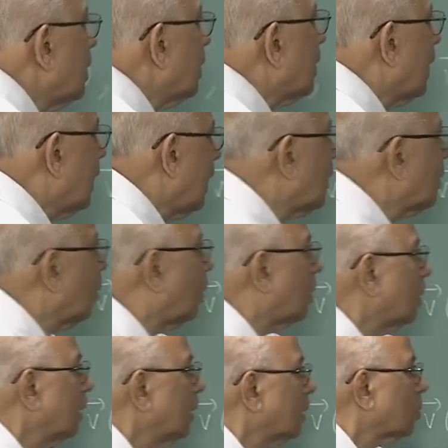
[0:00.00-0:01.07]
the correct law.
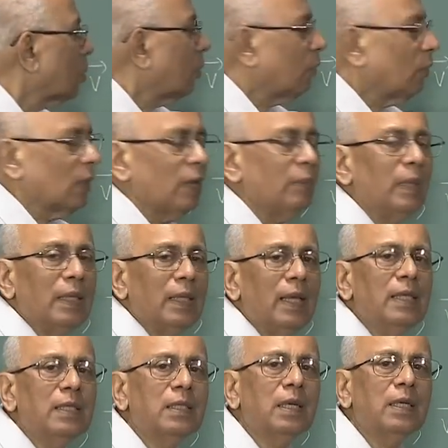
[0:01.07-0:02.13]
So if you give me the
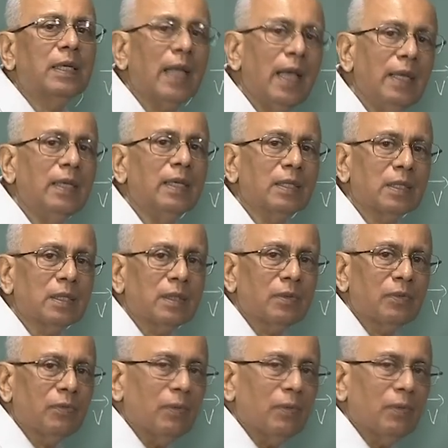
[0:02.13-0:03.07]
instantaneous